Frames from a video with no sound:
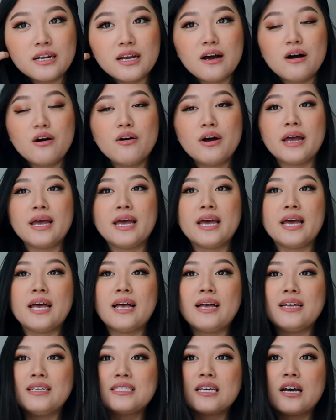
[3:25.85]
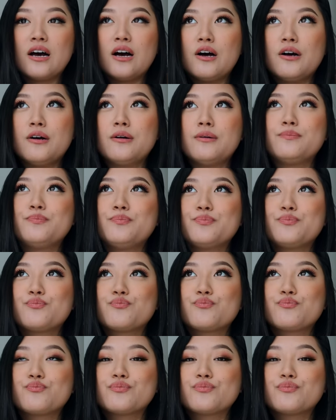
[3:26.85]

now and um,